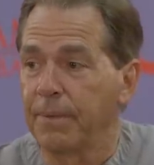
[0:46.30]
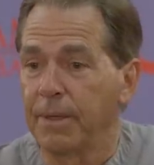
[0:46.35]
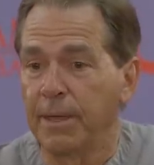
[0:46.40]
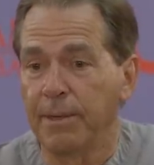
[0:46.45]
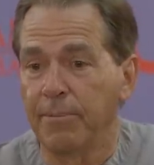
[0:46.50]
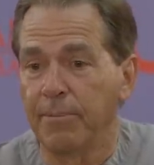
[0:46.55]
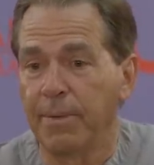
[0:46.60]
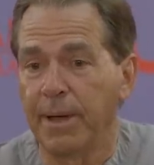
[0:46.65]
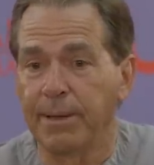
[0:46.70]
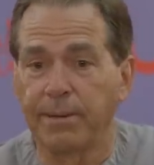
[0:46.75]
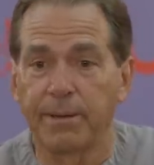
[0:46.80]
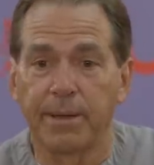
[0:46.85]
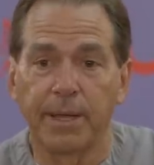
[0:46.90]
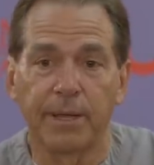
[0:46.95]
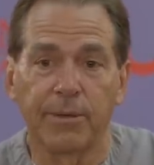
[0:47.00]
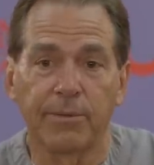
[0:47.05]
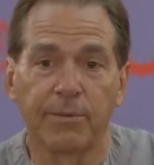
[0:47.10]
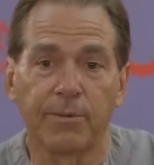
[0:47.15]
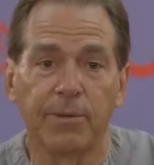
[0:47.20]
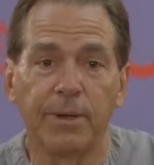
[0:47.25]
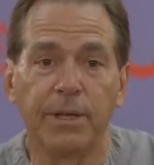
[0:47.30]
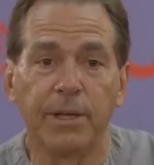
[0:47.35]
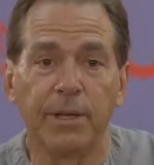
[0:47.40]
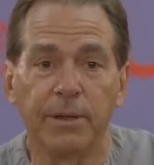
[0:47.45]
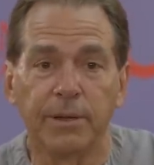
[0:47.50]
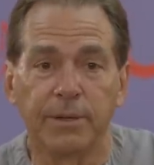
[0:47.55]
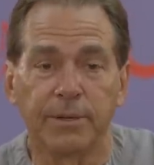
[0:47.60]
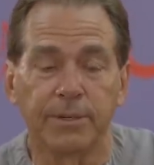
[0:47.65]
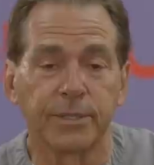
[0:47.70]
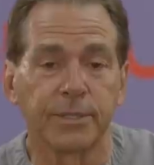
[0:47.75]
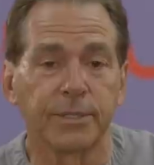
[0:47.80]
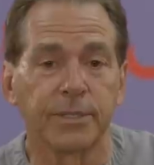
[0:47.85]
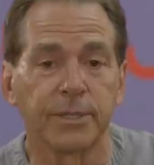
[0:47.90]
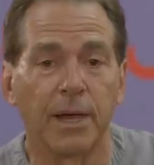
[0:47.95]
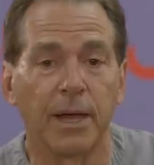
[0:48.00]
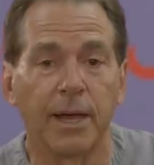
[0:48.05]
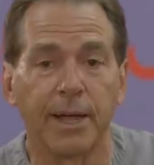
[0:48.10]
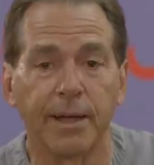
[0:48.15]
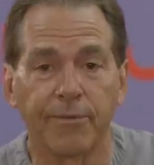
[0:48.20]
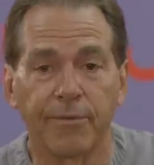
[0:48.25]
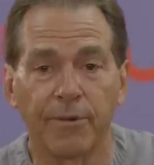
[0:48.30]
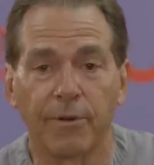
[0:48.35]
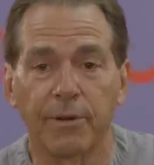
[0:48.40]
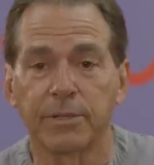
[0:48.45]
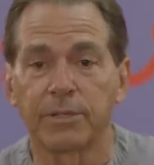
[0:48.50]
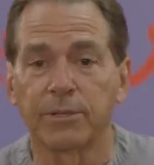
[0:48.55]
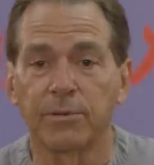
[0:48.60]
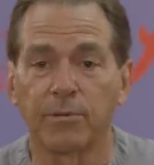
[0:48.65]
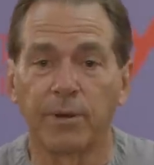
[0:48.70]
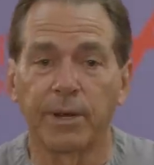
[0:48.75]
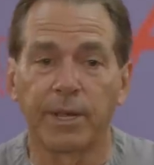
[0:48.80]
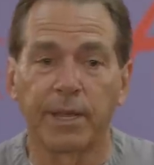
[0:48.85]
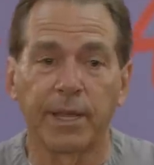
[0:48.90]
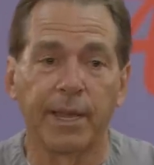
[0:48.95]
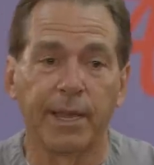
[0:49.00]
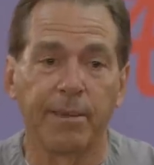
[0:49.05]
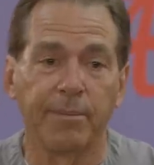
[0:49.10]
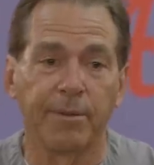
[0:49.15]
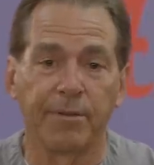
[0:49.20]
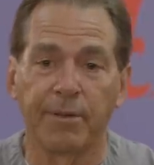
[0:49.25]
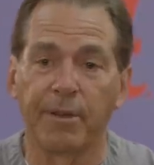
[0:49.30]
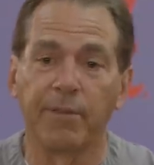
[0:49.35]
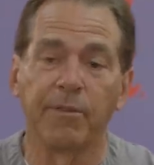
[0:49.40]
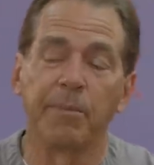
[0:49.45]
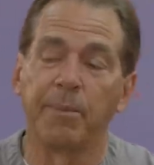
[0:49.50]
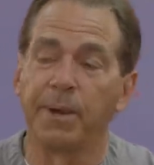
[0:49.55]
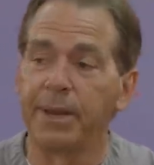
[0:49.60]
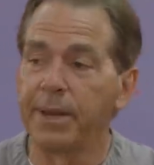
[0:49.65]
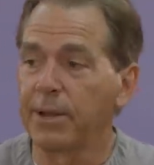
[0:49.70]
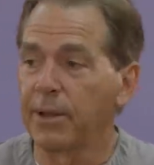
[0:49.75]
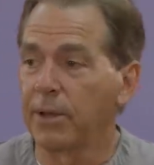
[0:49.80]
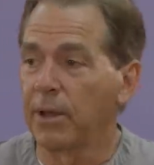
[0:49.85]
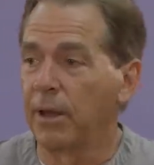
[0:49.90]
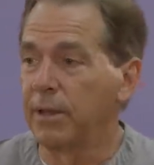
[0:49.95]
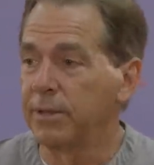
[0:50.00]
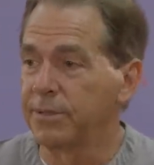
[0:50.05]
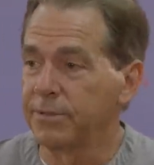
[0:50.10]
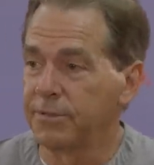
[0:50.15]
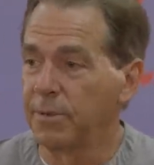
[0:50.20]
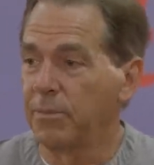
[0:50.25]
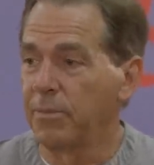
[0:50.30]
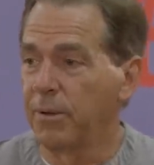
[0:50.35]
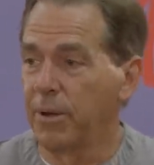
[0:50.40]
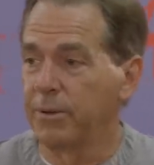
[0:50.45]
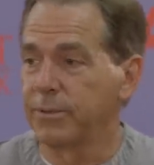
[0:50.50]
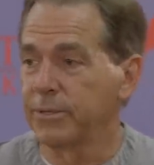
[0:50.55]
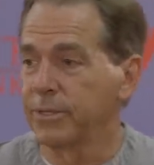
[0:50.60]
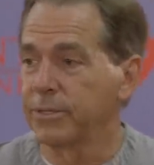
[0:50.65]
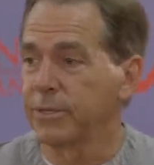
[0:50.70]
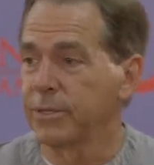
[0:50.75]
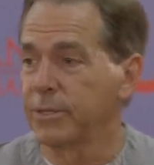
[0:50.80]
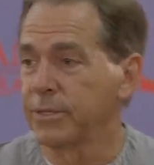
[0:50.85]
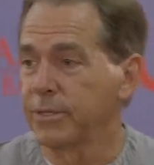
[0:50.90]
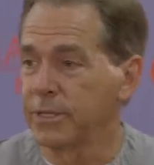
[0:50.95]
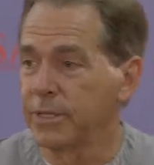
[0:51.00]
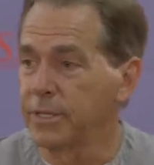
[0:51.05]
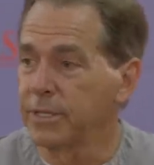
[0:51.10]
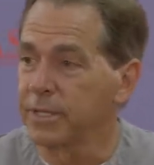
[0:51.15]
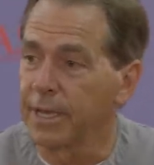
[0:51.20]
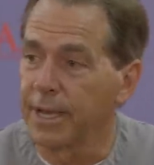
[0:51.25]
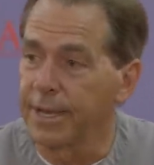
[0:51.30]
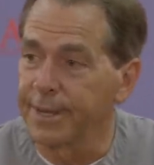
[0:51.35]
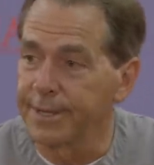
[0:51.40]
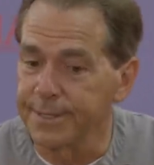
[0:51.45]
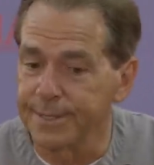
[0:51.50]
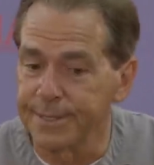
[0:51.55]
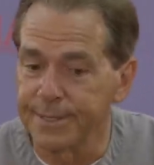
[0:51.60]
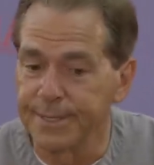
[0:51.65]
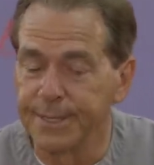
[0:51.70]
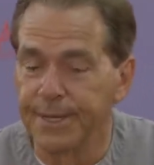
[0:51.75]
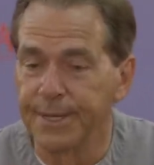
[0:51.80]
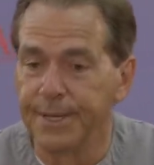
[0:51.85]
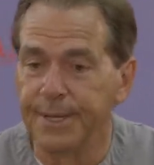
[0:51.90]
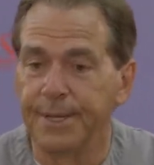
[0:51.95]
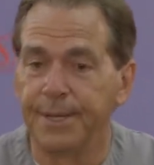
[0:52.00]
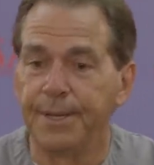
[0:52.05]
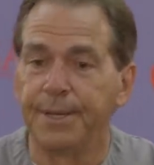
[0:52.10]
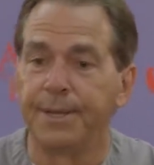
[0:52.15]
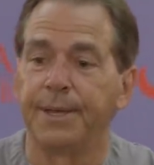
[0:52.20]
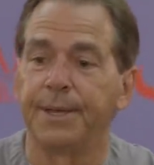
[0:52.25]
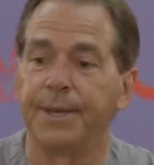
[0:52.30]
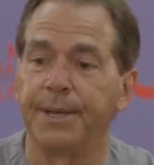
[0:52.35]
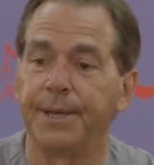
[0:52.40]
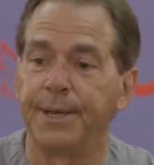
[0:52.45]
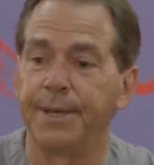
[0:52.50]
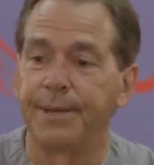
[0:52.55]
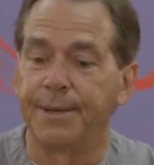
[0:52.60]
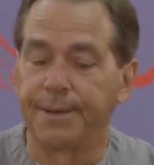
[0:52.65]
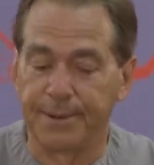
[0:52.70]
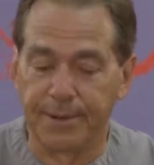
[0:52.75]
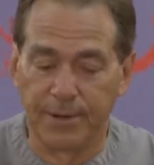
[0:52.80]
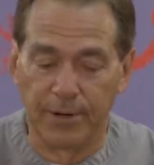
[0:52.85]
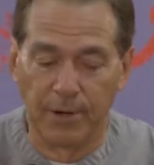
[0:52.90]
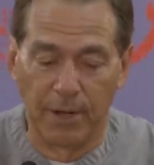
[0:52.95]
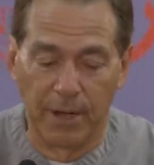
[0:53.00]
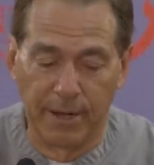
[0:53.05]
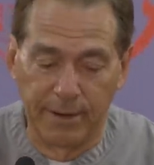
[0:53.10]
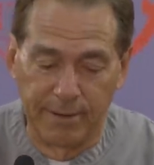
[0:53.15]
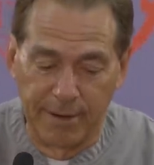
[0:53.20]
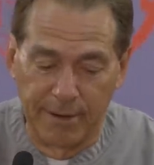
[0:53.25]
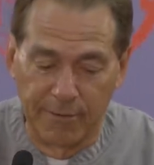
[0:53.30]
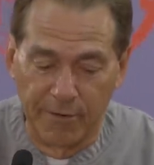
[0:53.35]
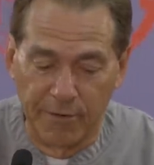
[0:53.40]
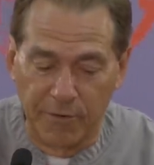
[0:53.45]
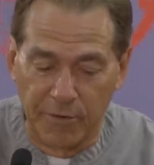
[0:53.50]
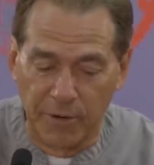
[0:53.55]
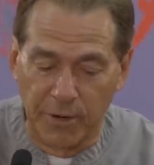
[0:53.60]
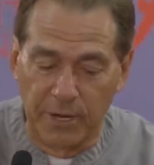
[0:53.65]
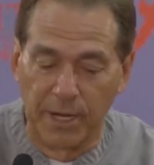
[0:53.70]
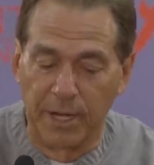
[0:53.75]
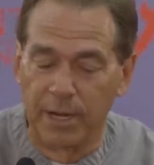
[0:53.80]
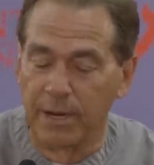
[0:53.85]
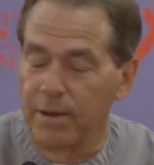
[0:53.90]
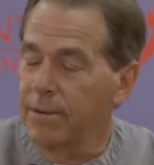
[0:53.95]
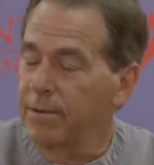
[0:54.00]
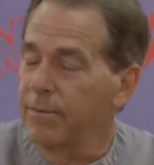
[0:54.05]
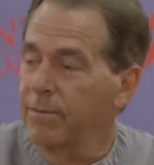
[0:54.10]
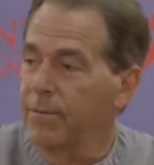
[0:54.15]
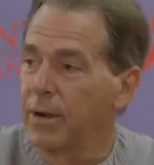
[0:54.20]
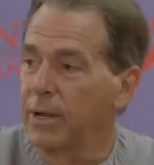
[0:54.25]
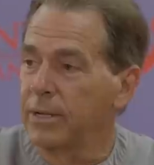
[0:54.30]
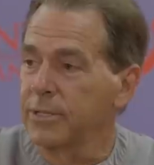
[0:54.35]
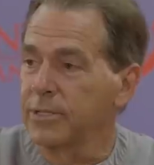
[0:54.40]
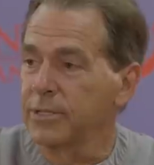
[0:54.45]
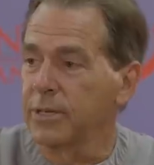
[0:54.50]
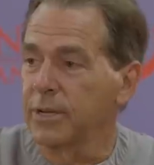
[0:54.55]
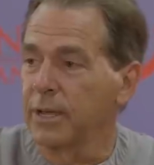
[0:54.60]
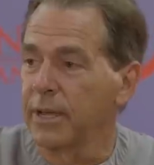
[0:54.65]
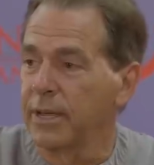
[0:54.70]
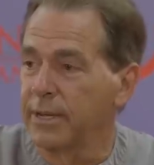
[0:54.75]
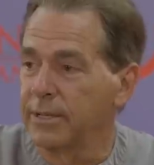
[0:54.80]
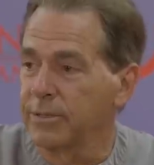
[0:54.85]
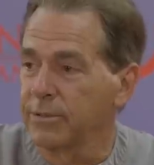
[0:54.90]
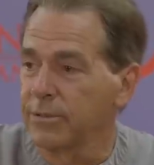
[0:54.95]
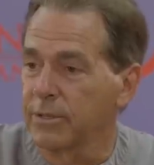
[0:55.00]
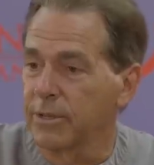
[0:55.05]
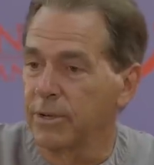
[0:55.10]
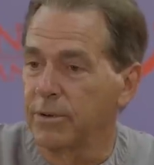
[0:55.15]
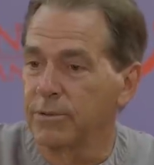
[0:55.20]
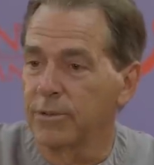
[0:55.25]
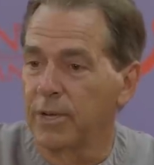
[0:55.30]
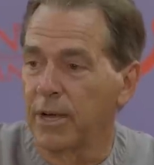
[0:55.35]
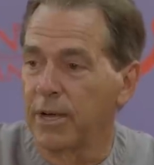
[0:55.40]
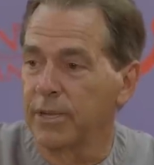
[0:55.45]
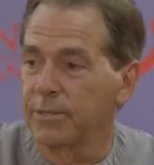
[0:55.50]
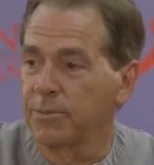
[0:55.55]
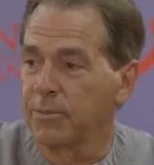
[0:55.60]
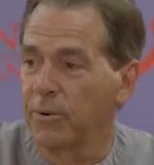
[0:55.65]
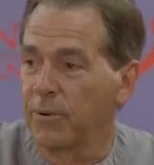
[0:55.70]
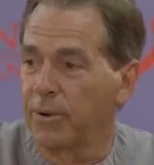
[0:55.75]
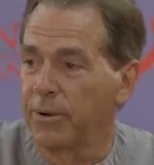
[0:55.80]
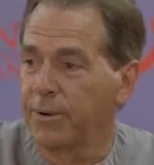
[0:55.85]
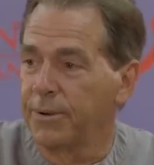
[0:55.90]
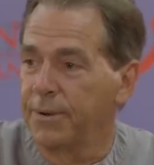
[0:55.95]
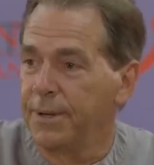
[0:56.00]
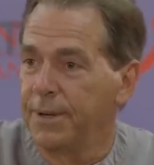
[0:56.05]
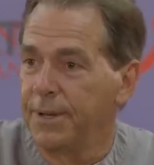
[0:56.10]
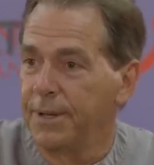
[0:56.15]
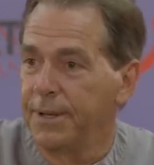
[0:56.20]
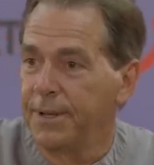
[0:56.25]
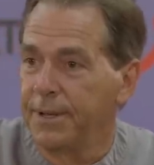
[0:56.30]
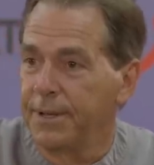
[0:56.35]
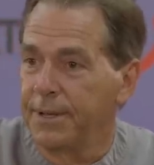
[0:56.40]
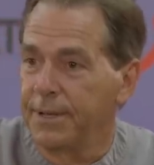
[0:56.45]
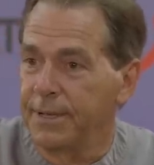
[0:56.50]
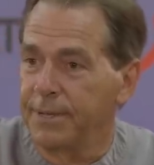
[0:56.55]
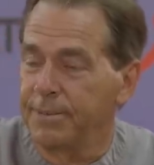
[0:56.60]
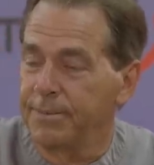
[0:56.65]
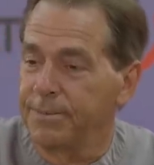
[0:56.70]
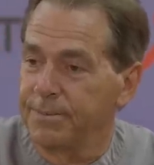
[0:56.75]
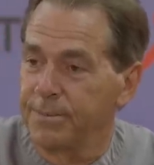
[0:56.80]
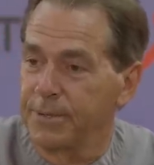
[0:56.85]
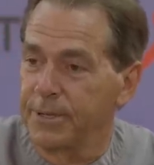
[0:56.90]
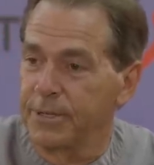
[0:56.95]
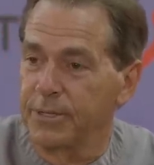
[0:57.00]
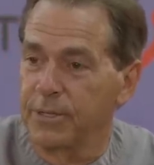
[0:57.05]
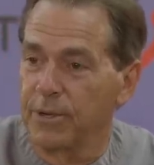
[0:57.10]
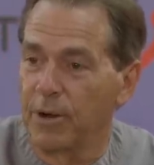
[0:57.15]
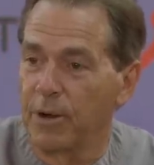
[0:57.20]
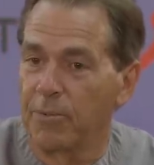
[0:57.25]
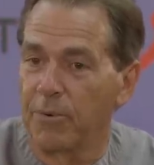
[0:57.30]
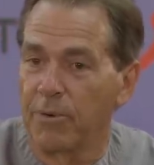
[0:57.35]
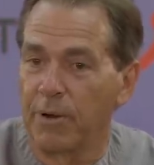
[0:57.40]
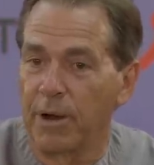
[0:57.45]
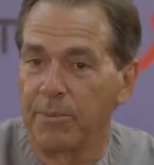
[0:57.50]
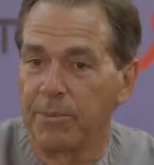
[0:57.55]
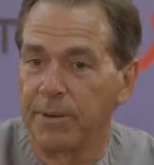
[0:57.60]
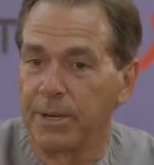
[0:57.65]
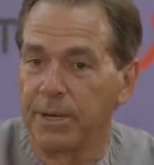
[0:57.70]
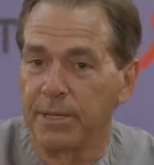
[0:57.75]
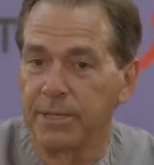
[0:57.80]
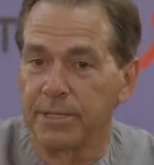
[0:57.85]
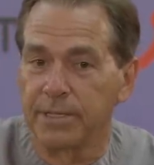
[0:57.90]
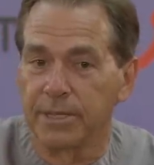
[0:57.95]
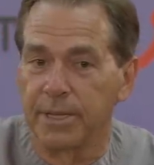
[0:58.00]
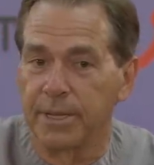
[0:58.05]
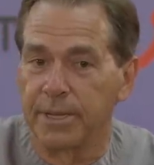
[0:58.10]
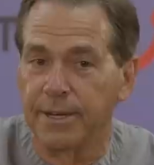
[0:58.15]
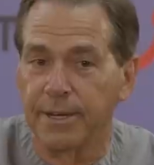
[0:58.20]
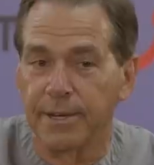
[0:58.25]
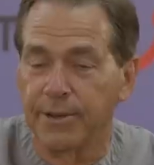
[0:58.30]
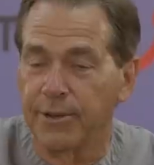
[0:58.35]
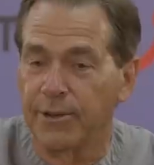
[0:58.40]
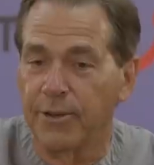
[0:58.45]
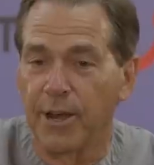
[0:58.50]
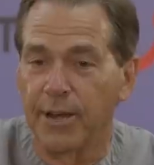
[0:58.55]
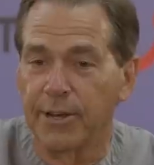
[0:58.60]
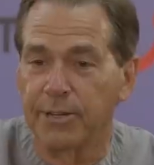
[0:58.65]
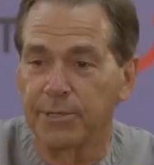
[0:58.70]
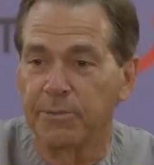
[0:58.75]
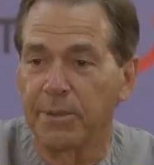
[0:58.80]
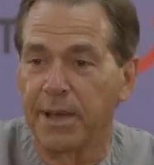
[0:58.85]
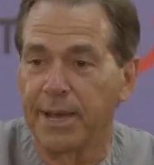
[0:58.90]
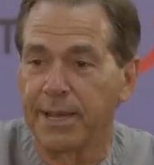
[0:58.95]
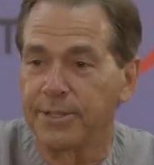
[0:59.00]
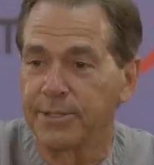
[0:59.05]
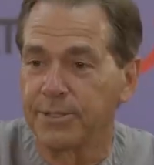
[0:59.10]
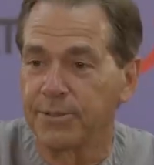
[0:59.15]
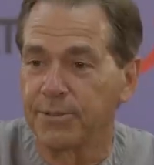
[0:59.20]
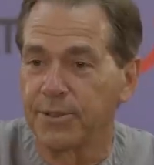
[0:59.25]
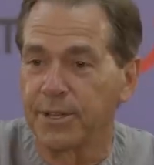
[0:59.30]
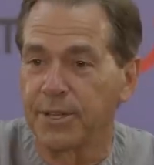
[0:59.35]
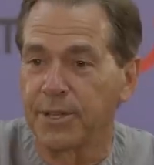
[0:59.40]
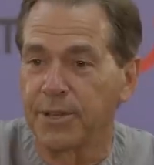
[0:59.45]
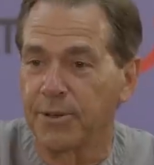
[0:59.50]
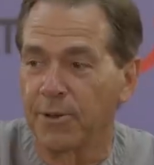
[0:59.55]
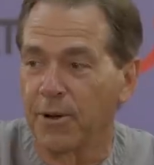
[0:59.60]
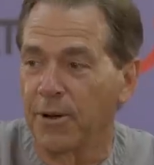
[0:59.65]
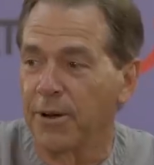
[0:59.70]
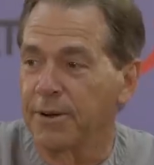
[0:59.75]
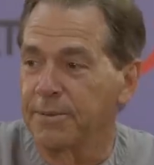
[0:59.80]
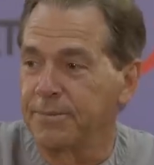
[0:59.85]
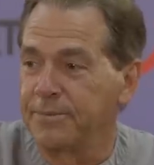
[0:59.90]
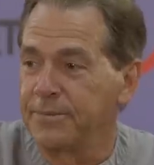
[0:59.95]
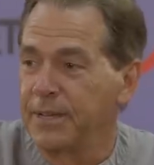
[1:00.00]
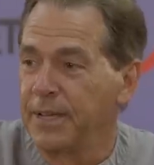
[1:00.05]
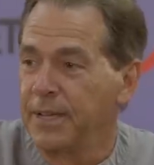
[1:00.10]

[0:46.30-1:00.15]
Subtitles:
It might take 3 years for us to win a game, if everybody in college football is as good as these guys. And, you know, I'd never forget when I shook hands with Coach Osborne, he put his arm around me and he said, you're not as bad as you think you are.